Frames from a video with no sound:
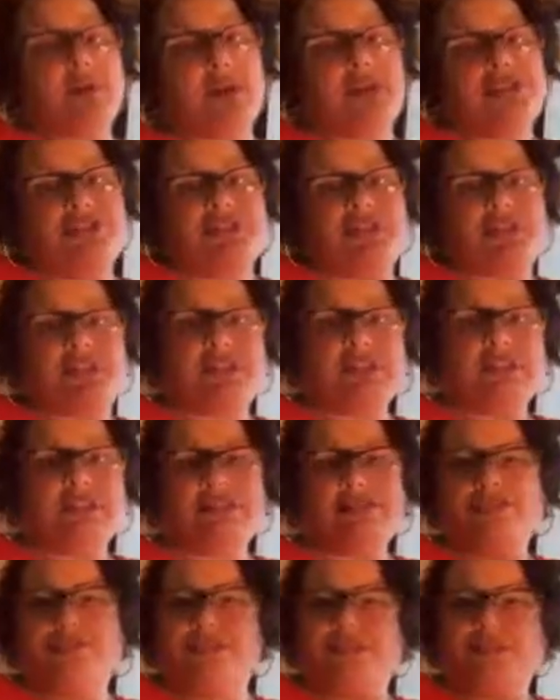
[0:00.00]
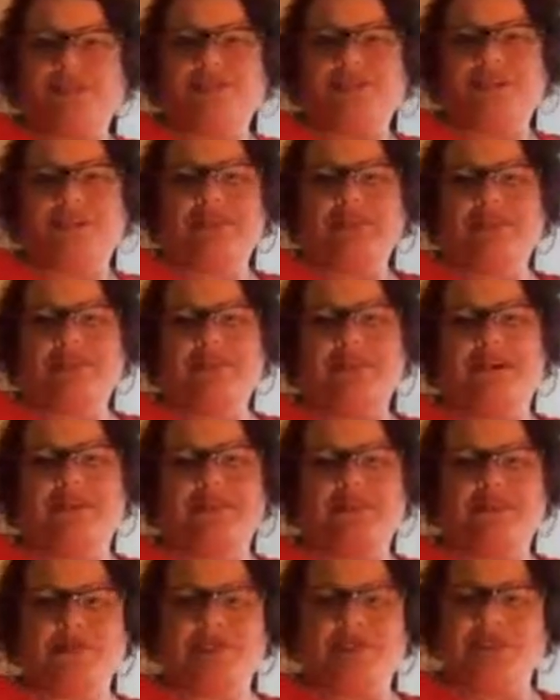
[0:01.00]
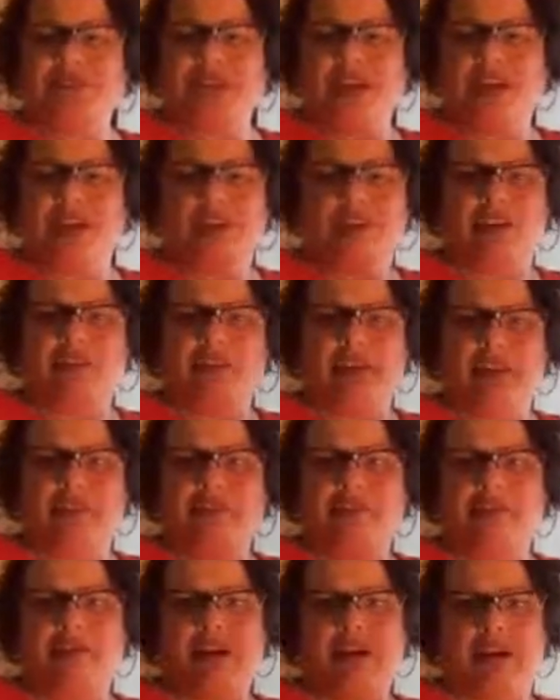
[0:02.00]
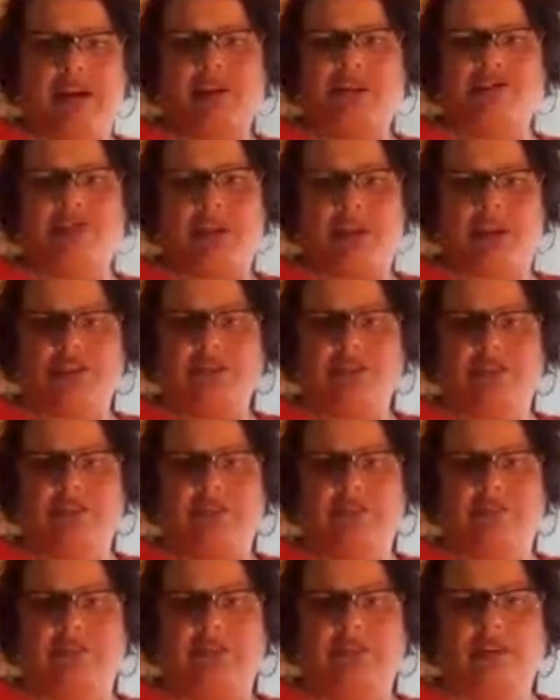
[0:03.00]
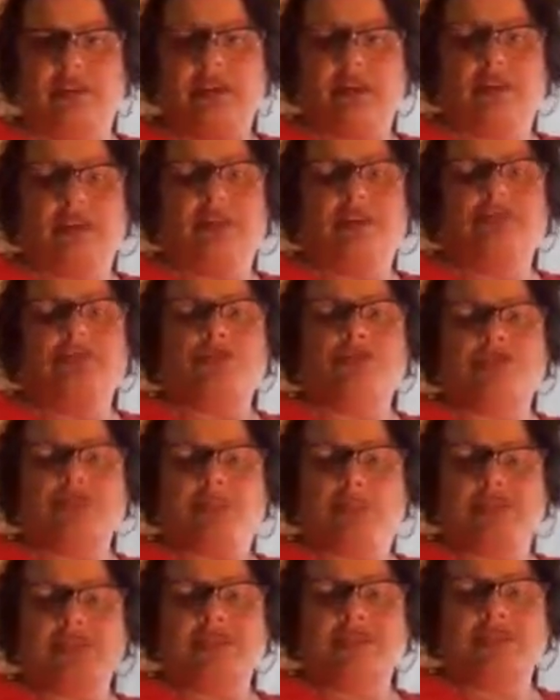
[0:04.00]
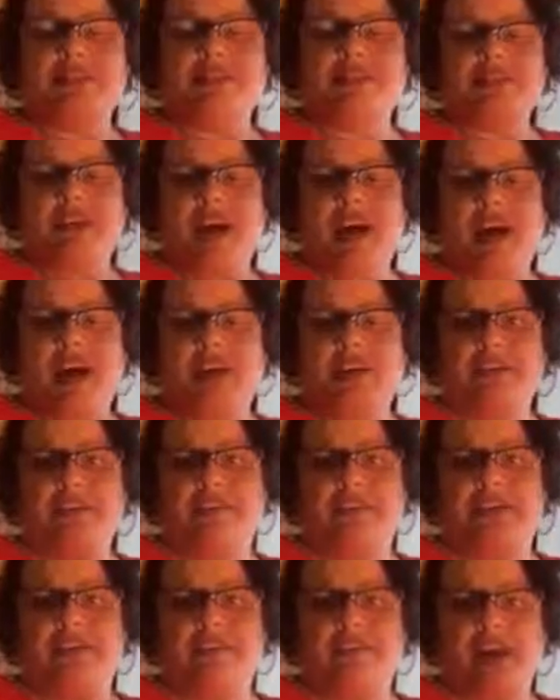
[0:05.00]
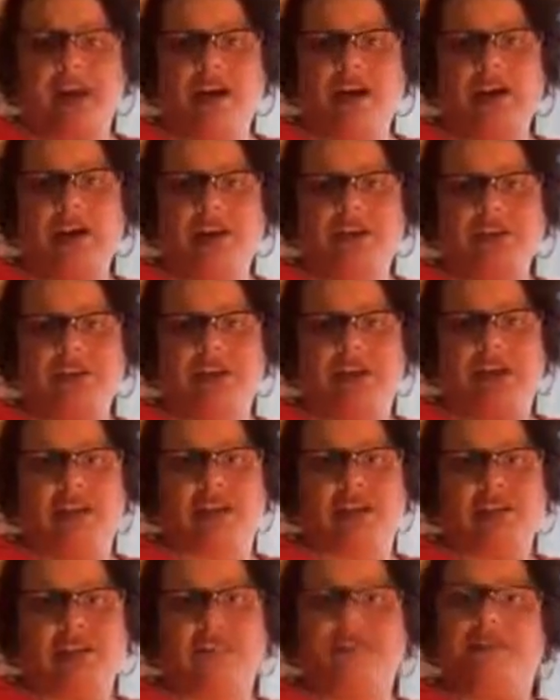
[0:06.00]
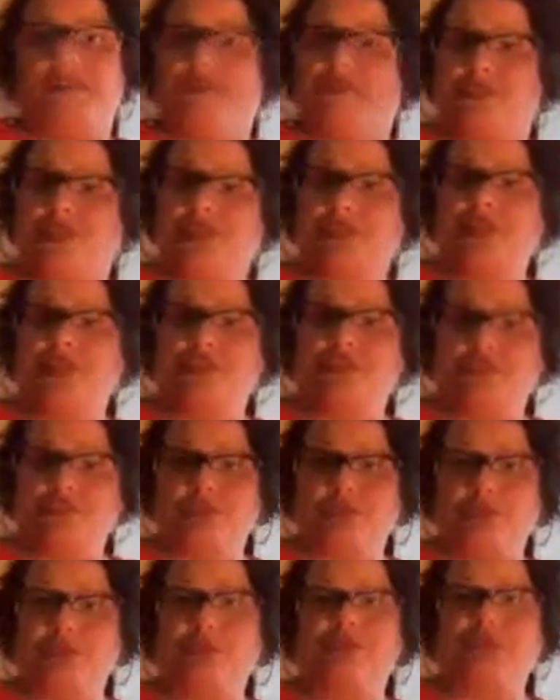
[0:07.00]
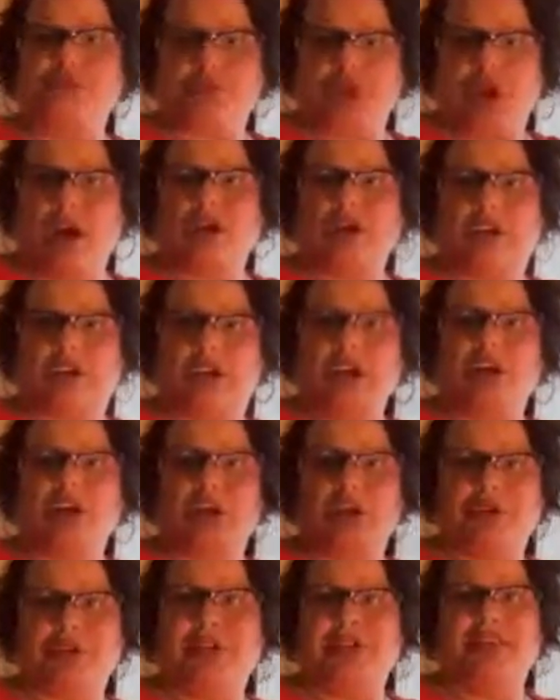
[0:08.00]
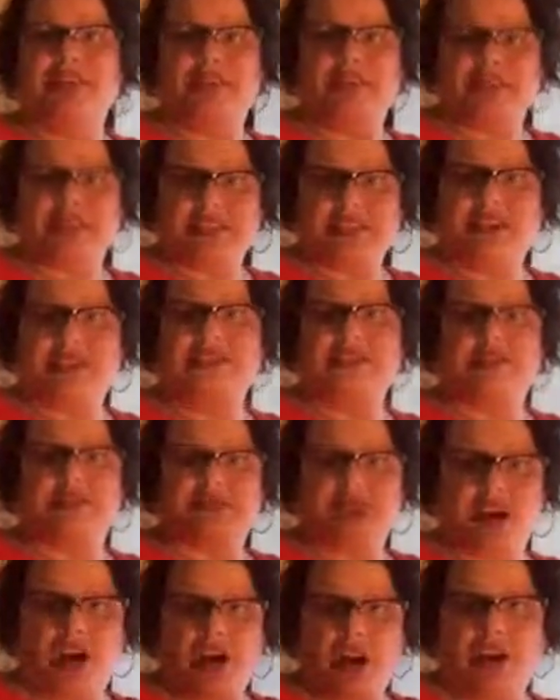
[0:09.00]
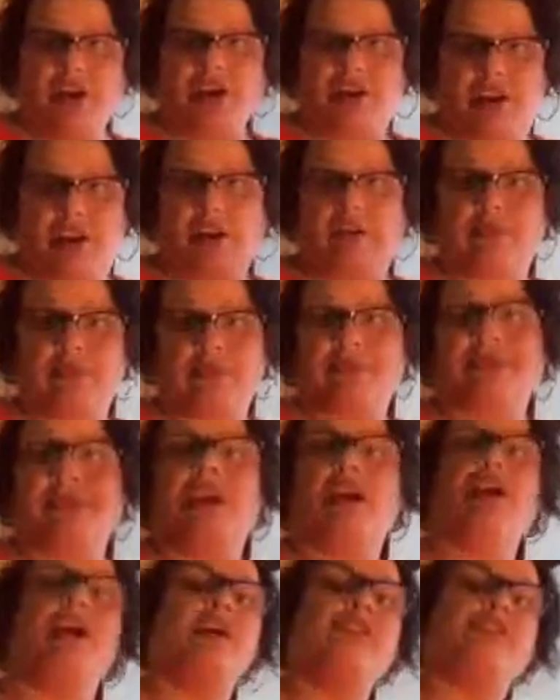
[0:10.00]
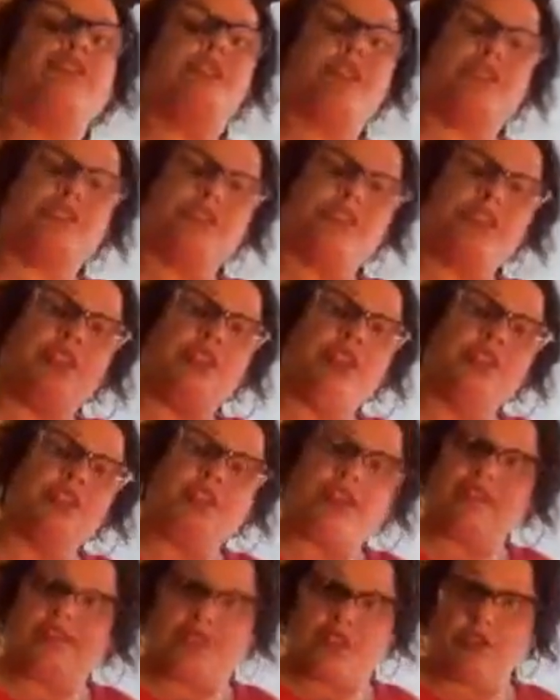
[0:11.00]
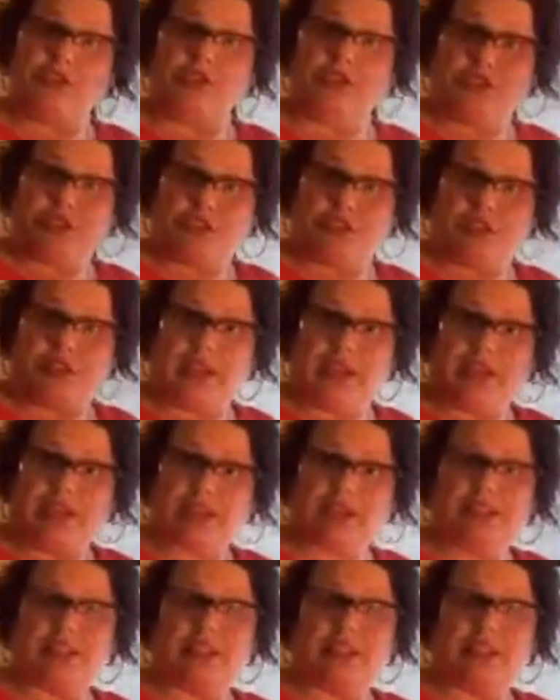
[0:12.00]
question is, do you feel cell phones are taken away from our education? 25 of our educators of the 42 strongly agreed that cell phones are interrupting our education of our future students.